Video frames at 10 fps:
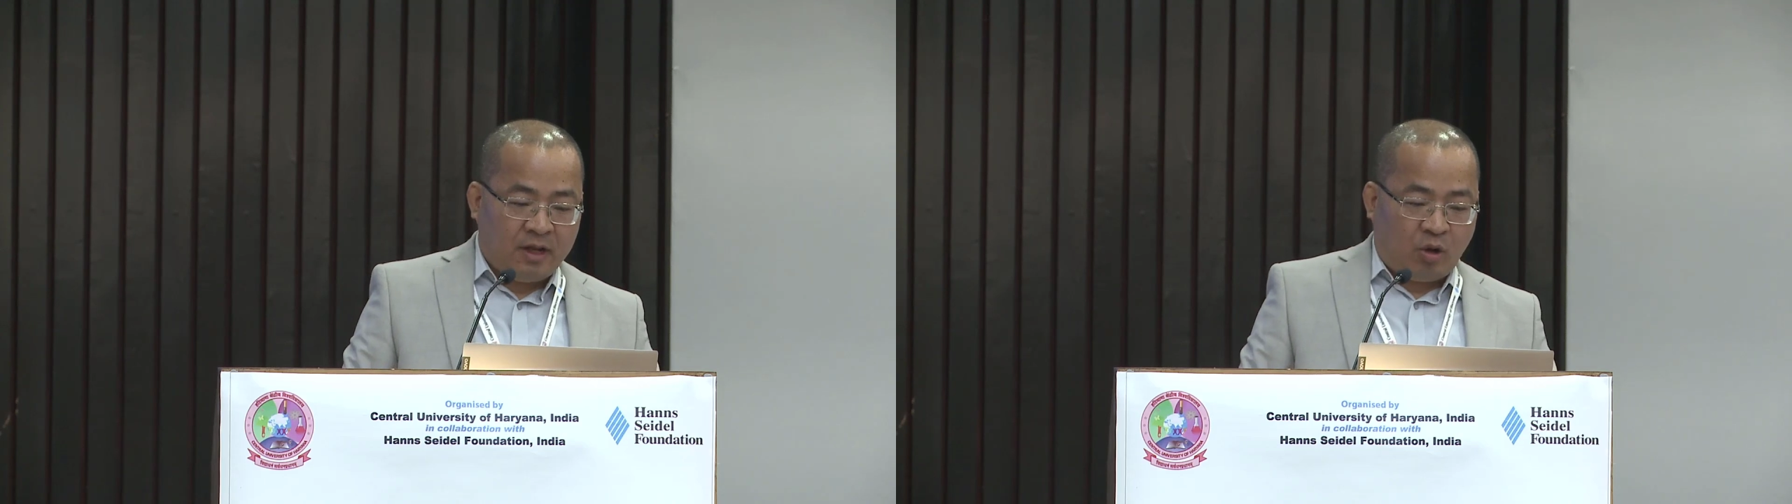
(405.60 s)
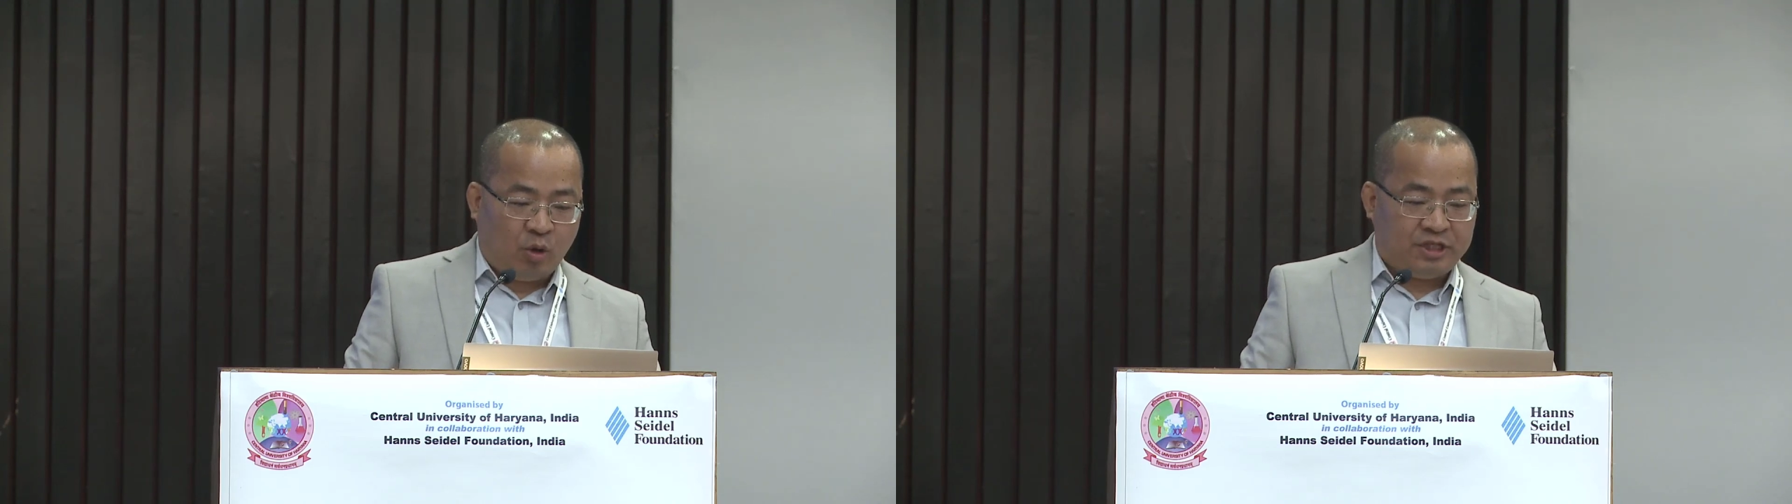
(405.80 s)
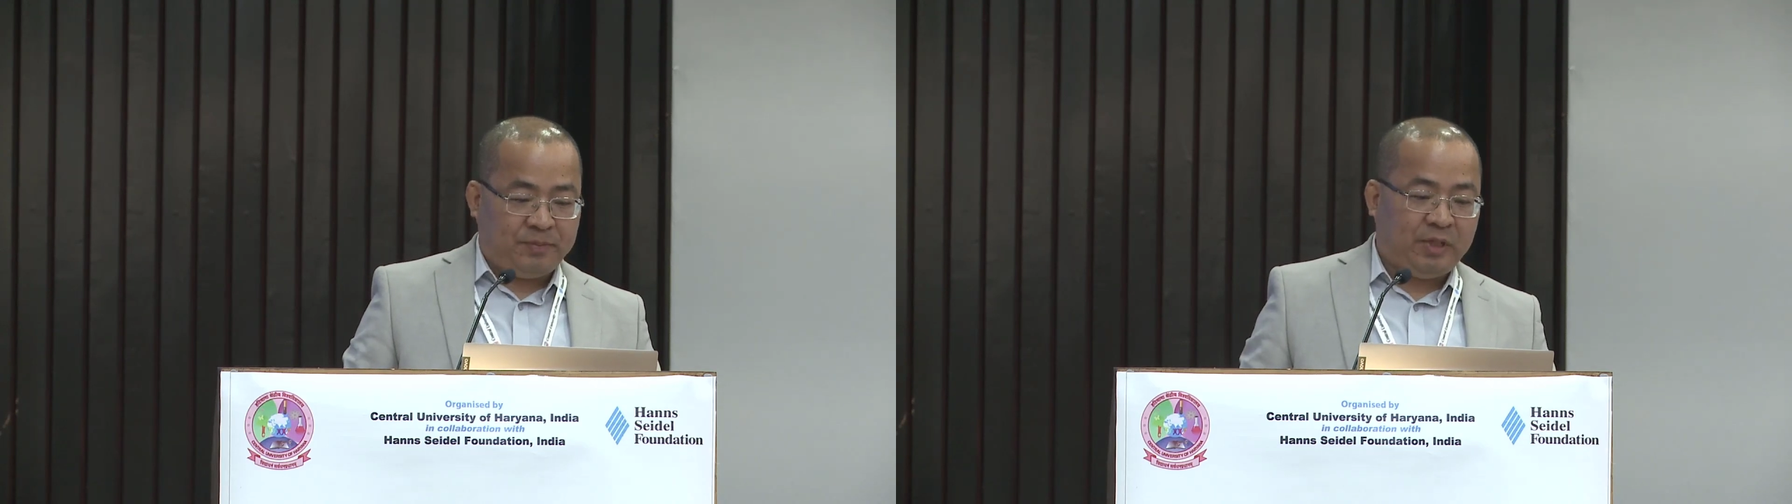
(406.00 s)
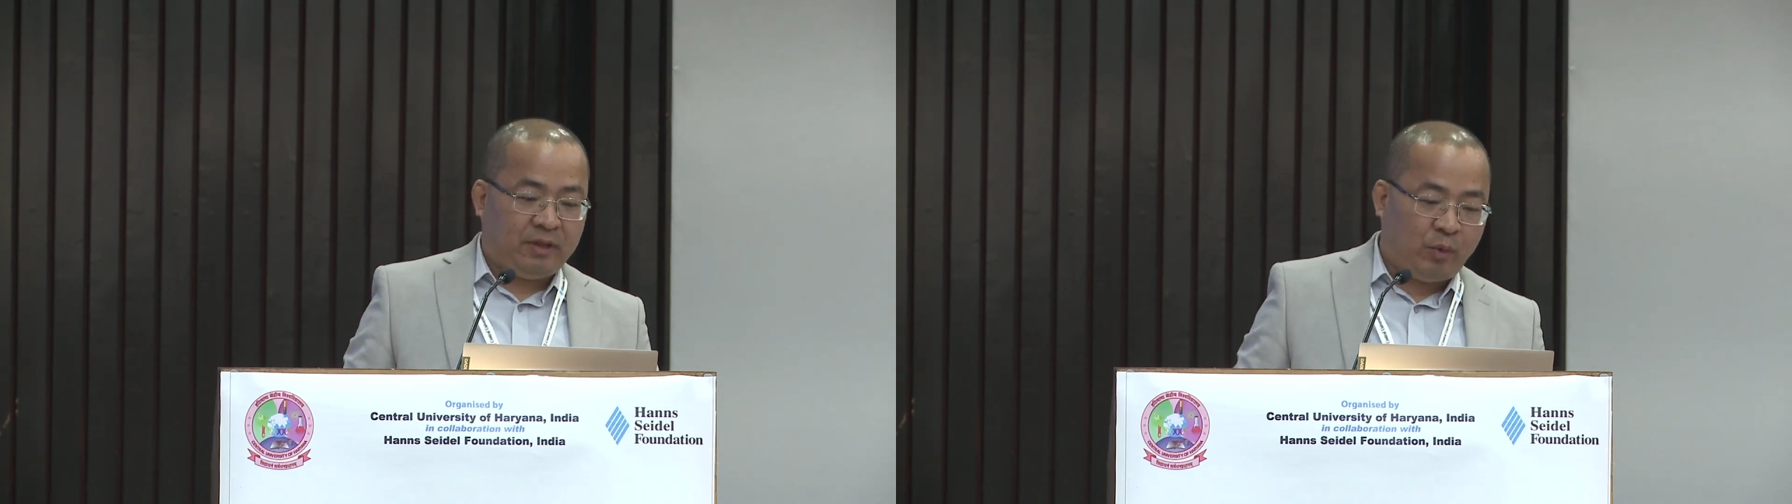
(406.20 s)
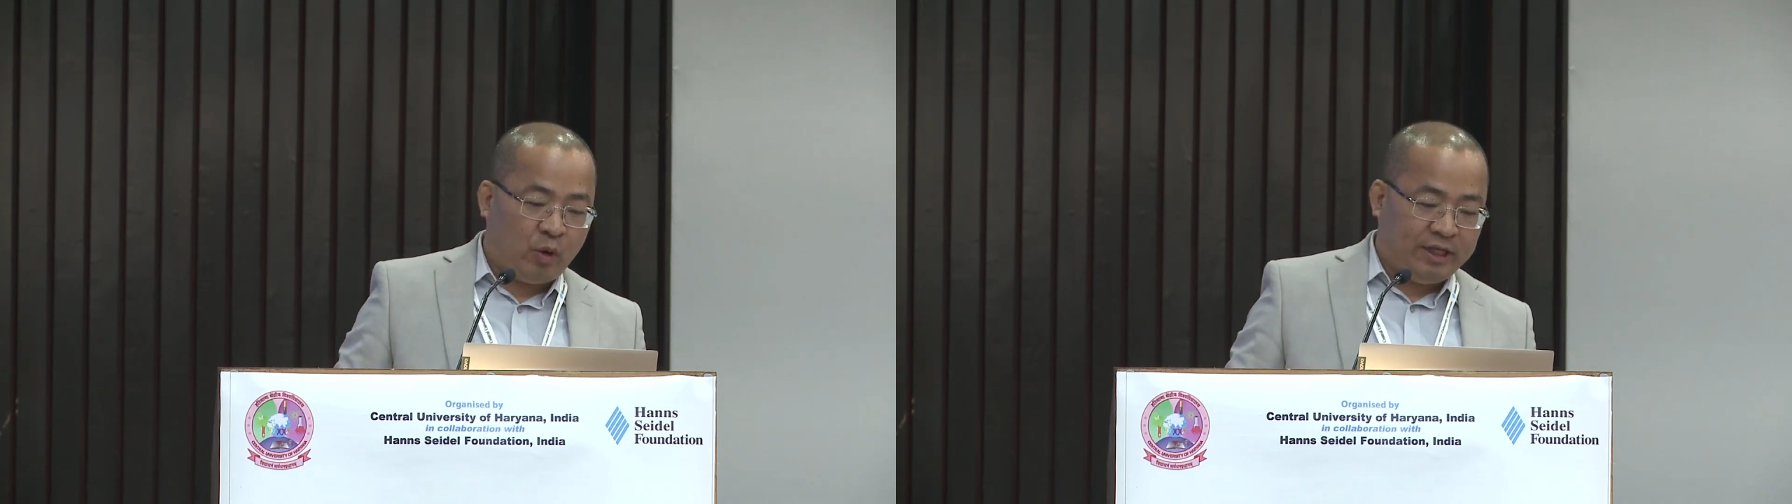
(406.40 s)
or tipping
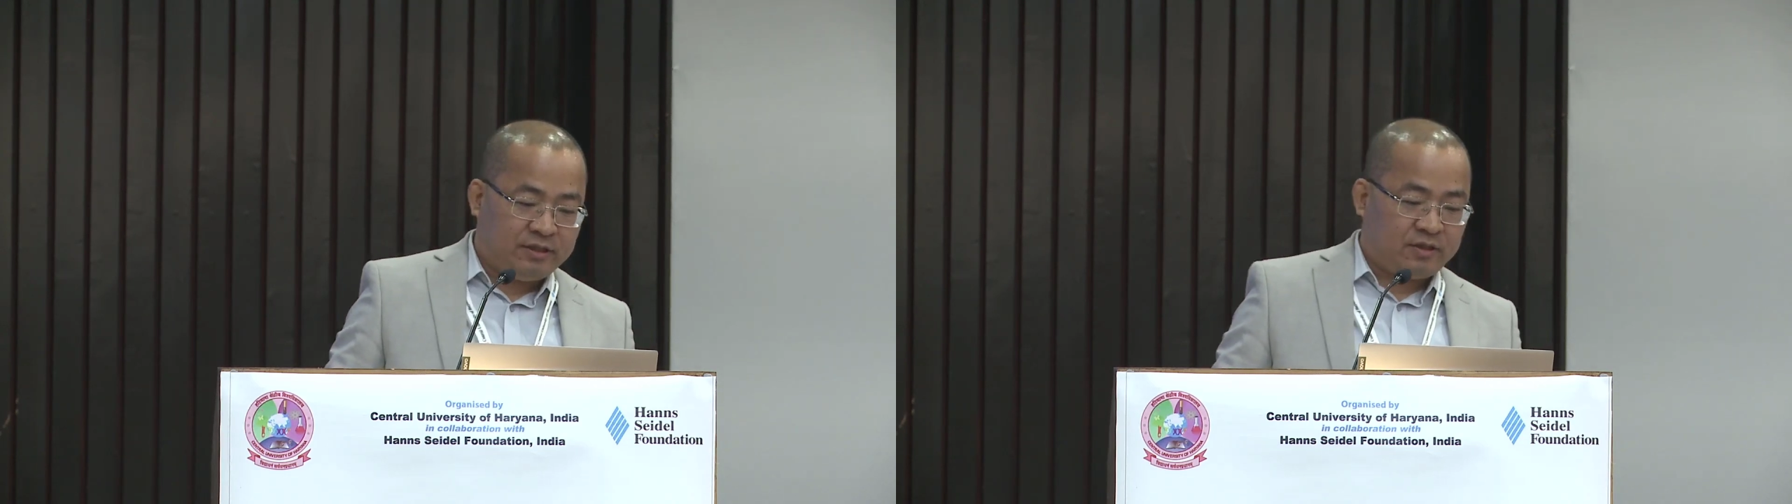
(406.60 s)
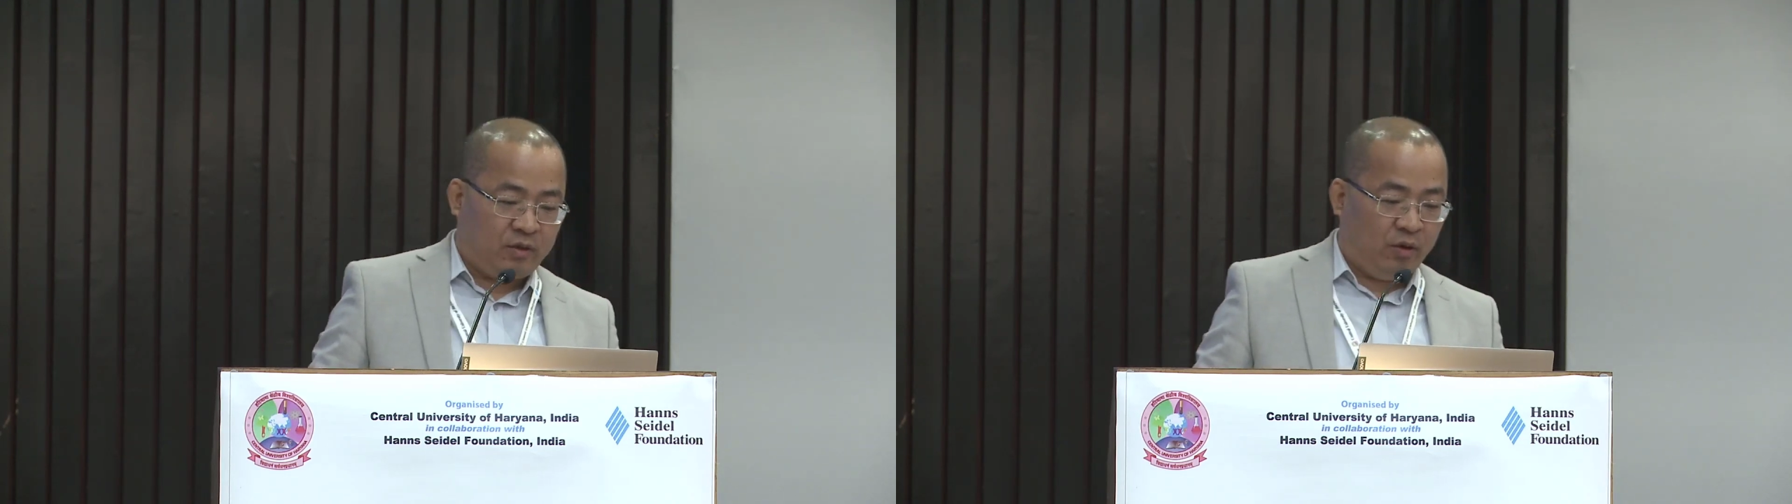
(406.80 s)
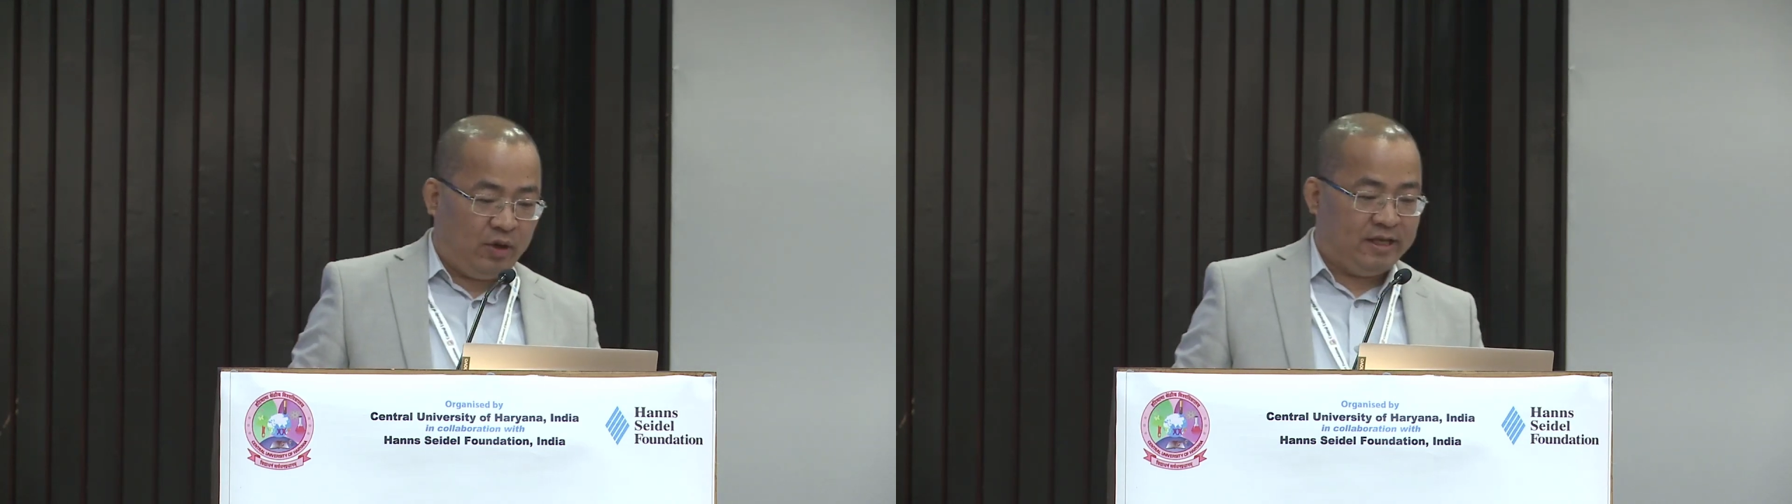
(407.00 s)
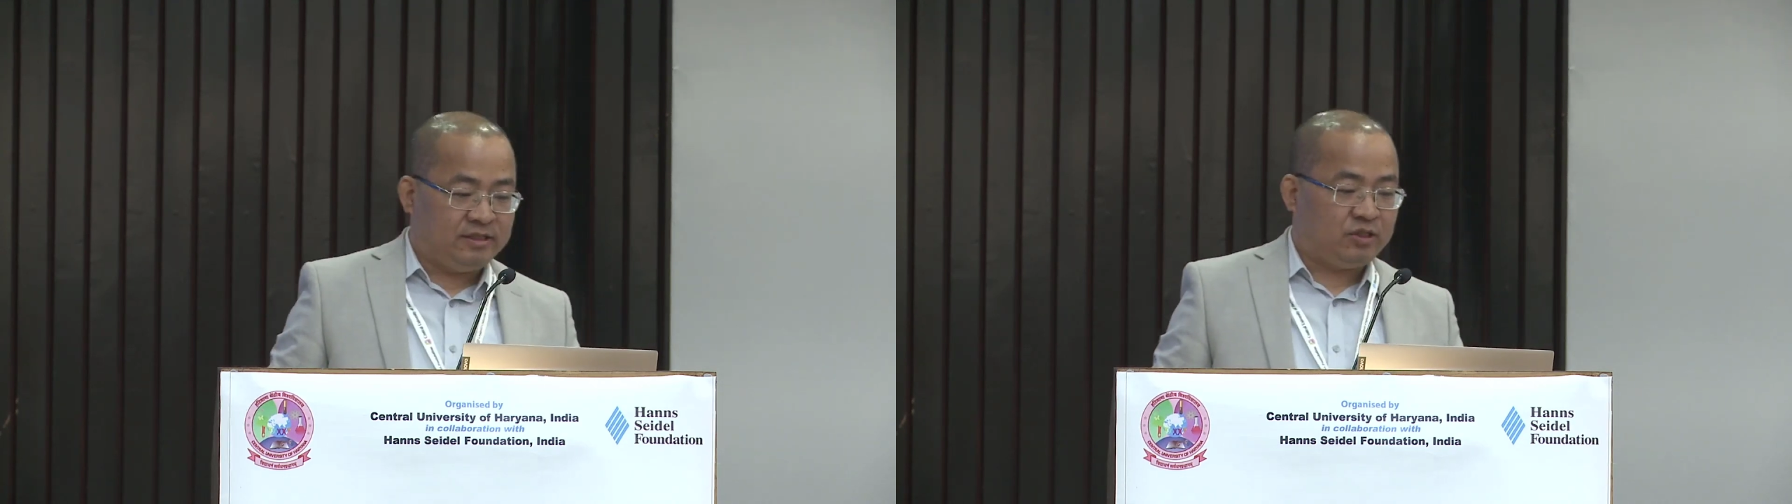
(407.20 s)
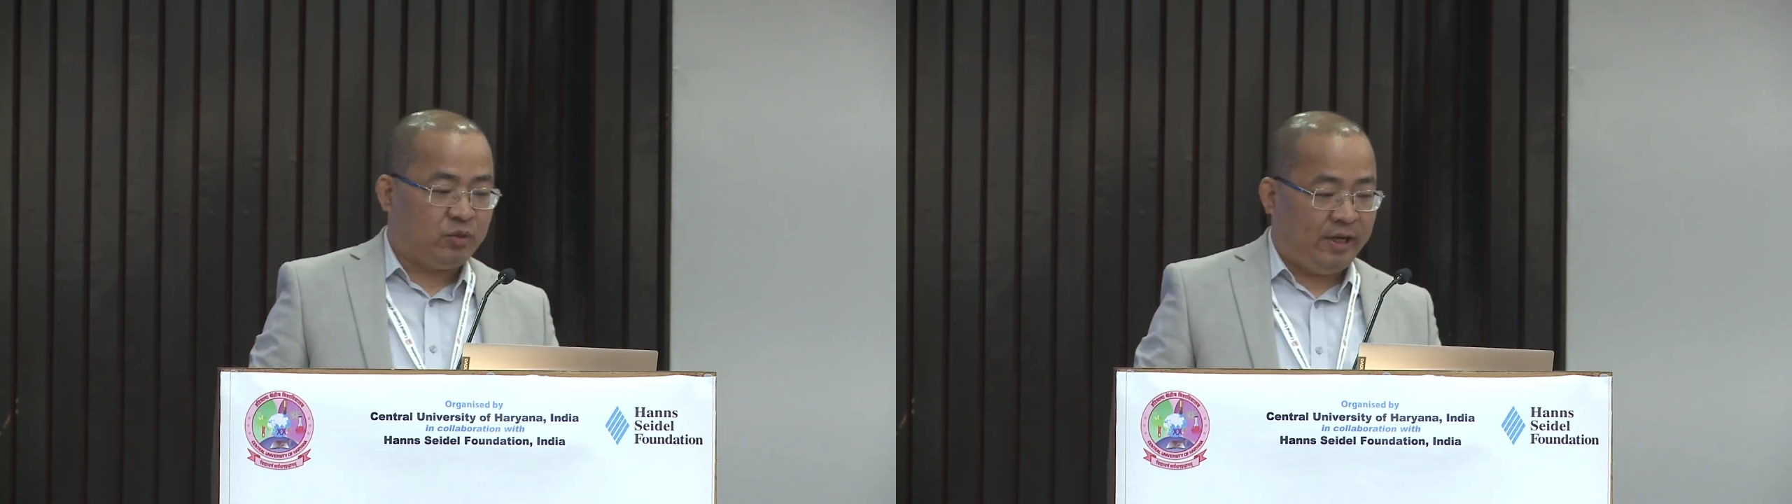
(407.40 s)
point, or
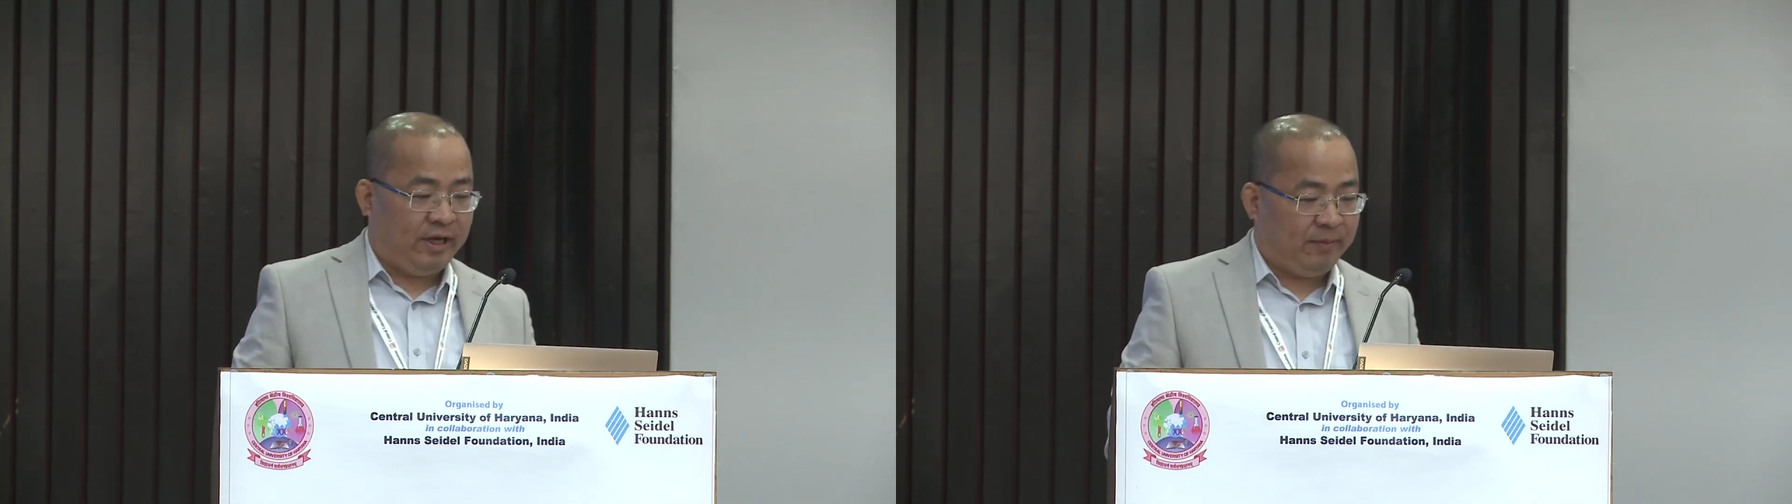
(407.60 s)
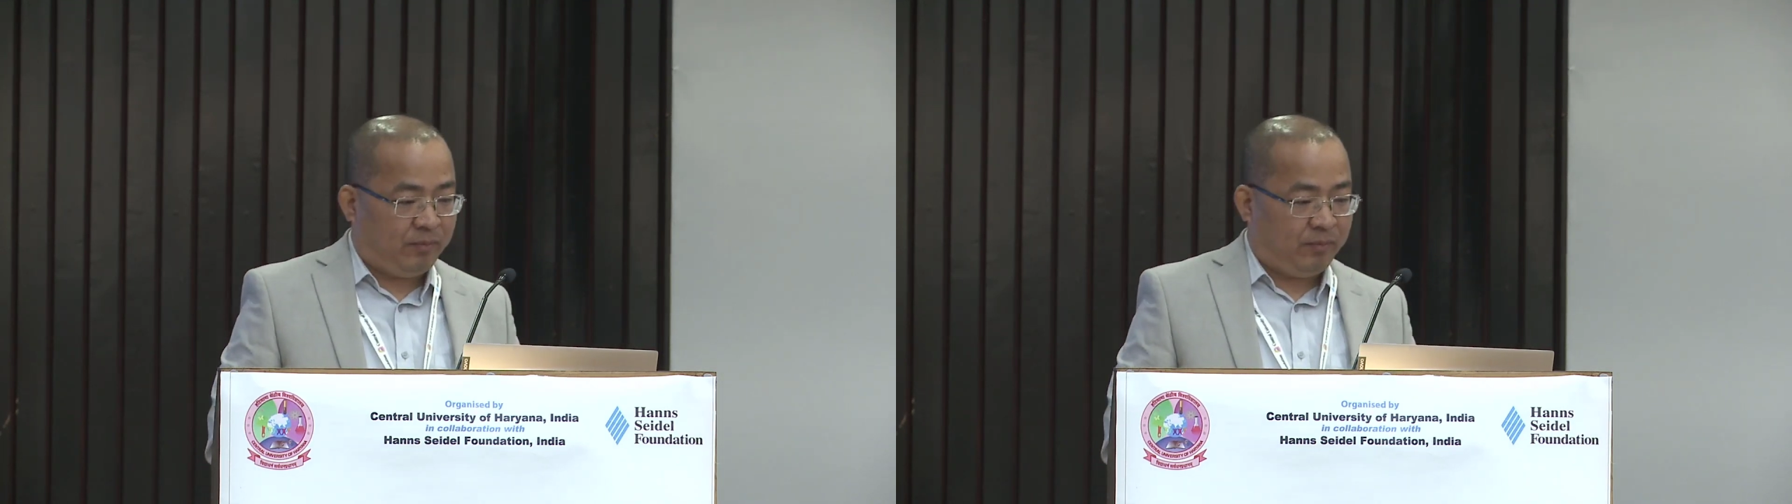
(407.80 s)
as it were,